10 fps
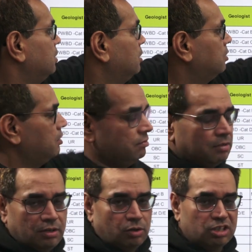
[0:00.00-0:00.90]
uh,
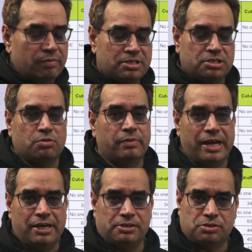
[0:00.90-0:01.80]
on the basis of
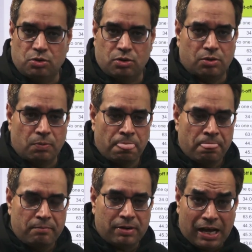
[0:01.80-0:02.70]
gate score
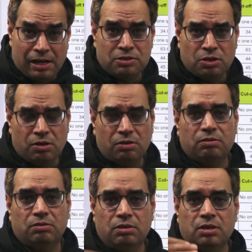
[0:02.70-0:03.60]
but also
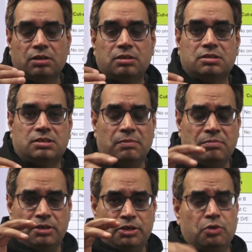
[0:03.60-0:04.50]

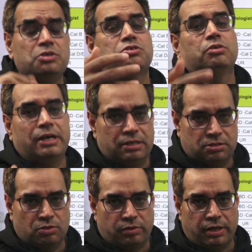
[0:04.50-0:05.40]
some new
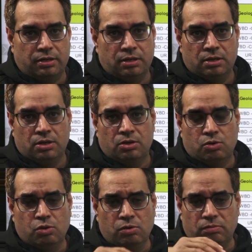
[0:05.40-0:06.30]
students okay
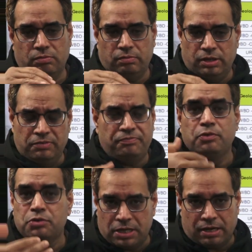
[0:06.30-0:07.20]
who in
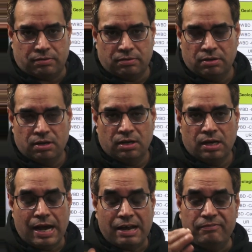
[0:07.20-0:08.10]
future
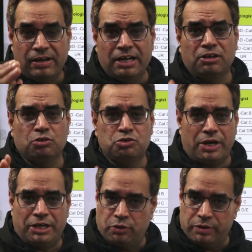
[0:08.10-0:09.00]
are willing to
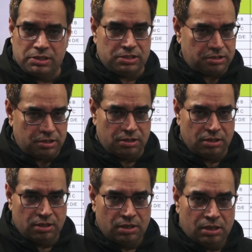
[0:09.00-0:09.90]
join ONGC
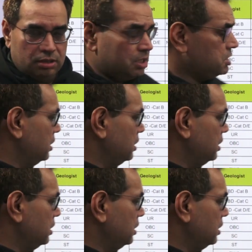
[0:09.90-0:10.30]
this